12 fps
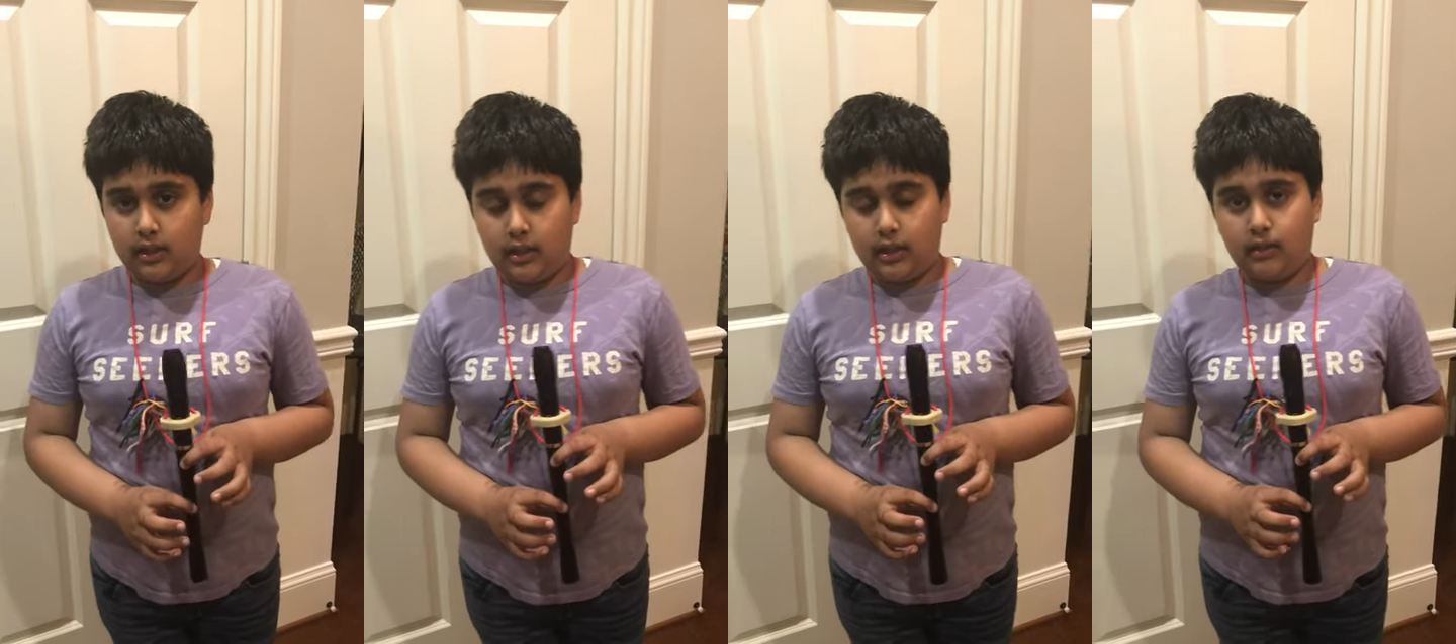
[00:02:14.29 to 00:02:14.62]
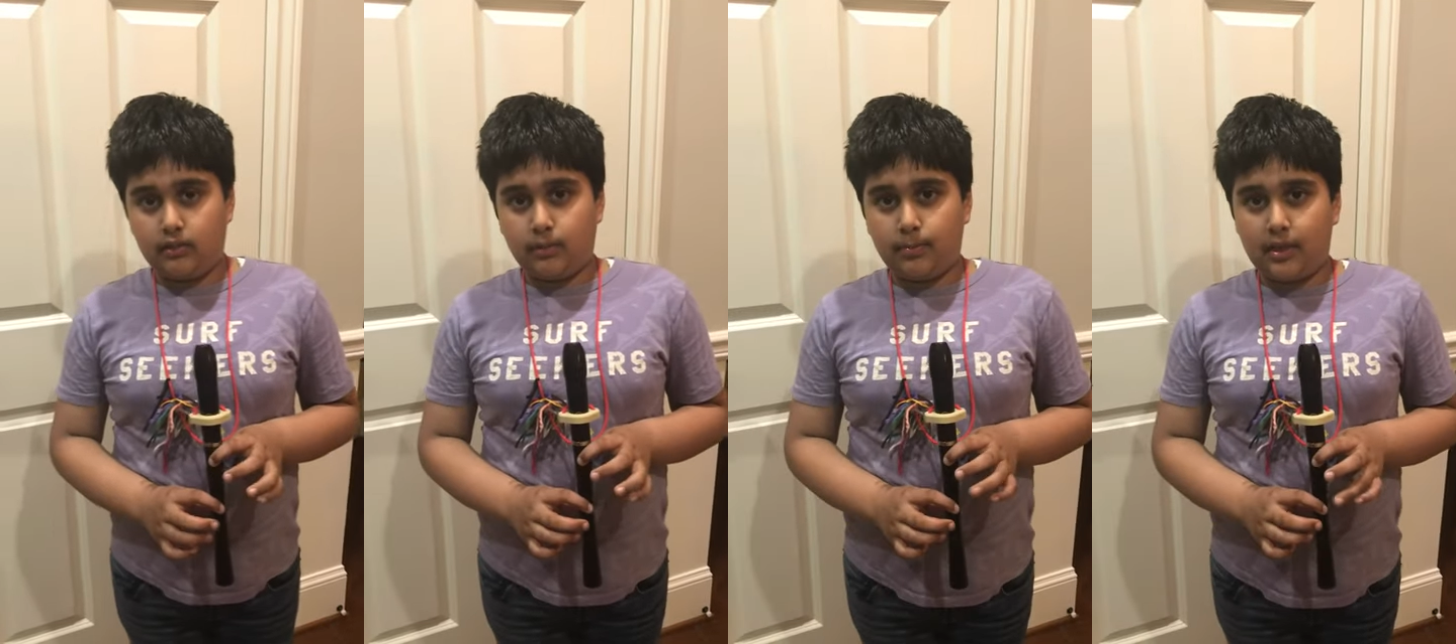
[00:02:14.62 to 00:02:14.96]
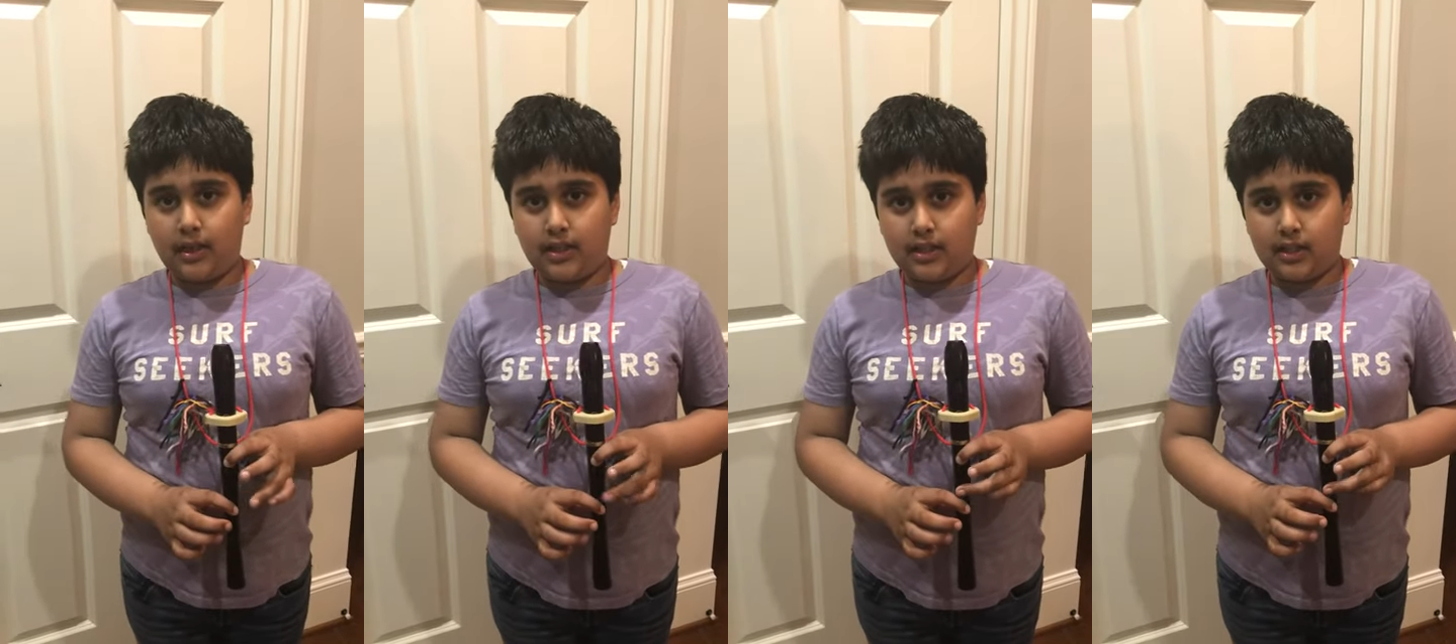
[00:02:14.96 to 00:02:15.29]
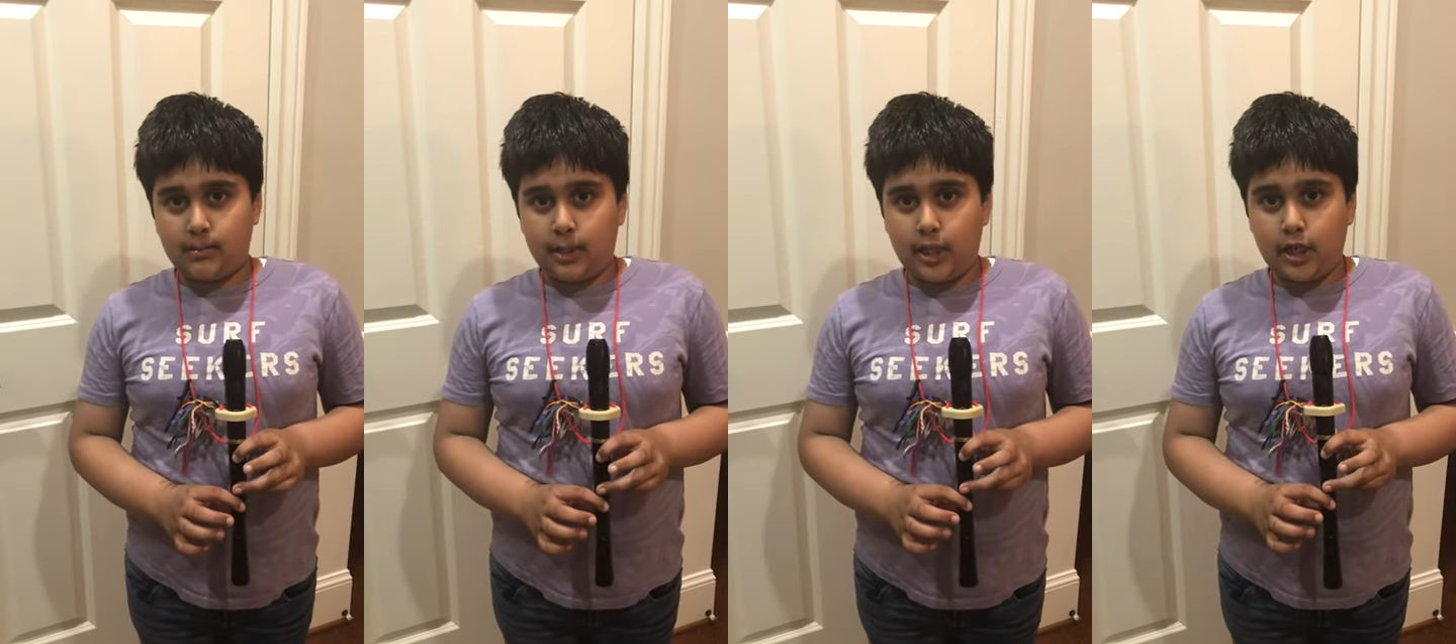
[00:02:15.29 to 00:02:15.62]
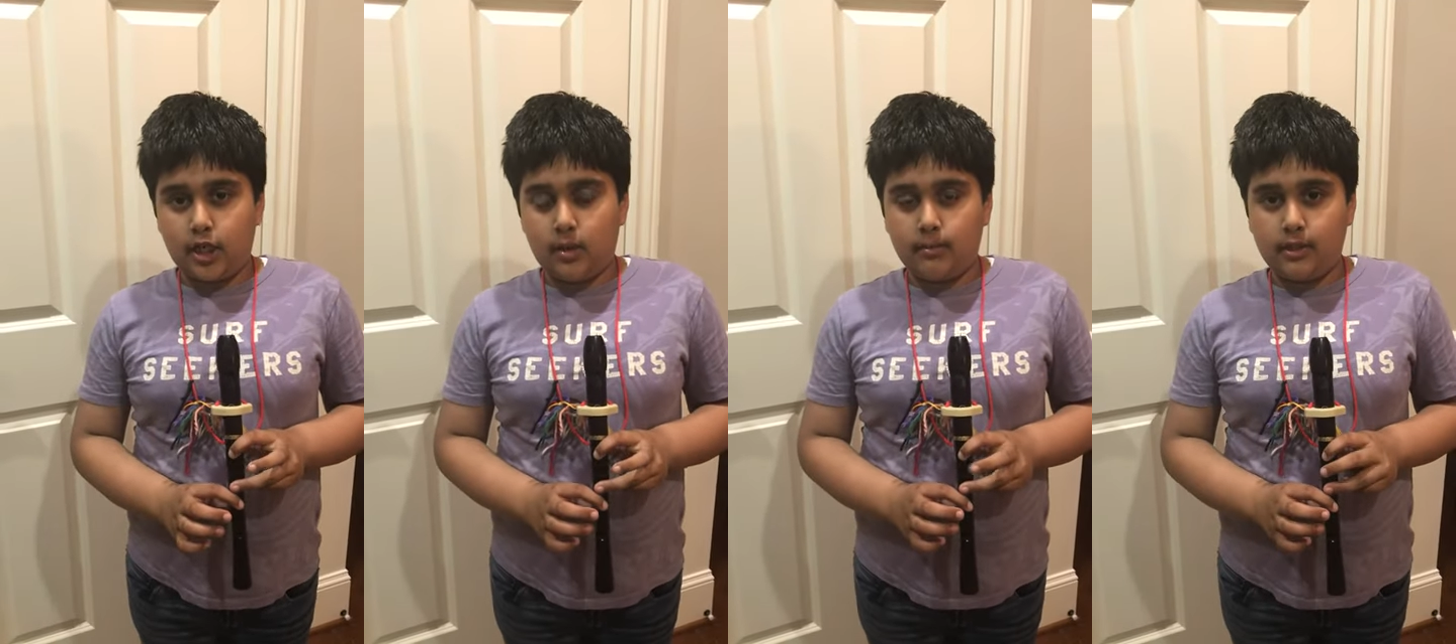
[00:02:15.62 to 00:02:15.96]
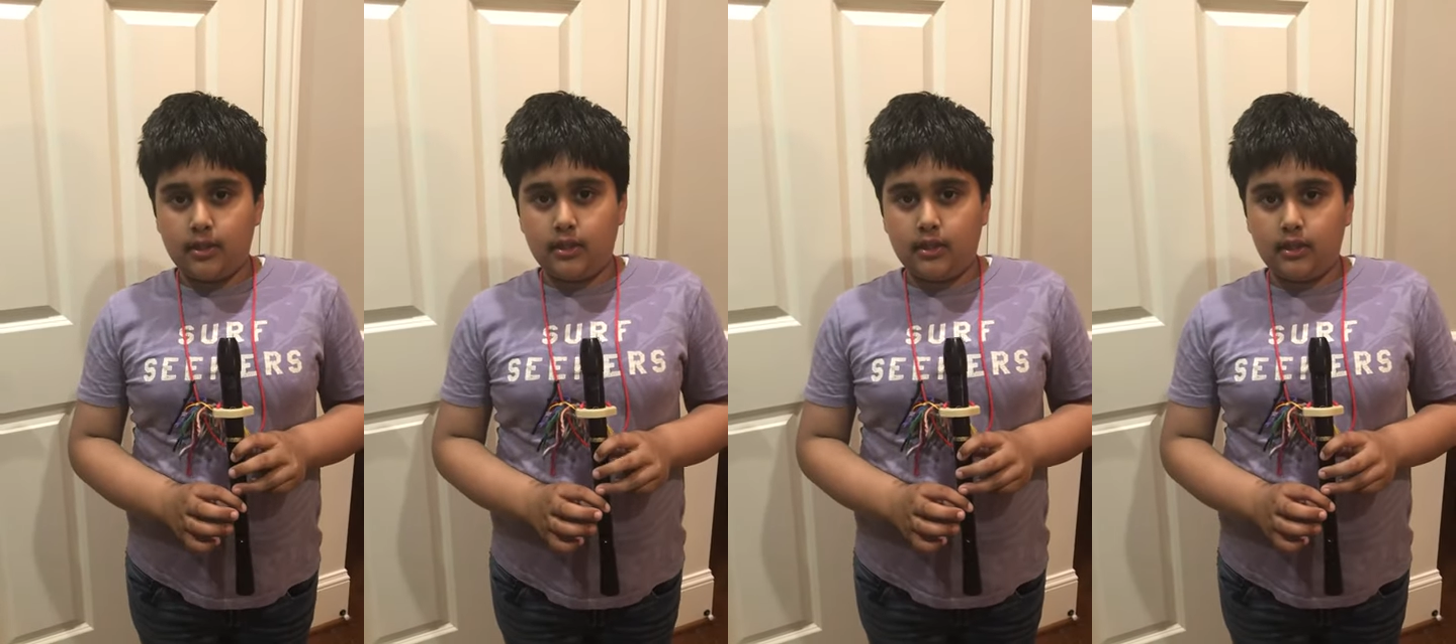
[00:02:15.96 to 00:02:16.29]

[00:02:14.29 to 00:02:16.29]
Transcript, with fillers: I'll reply to as many comments.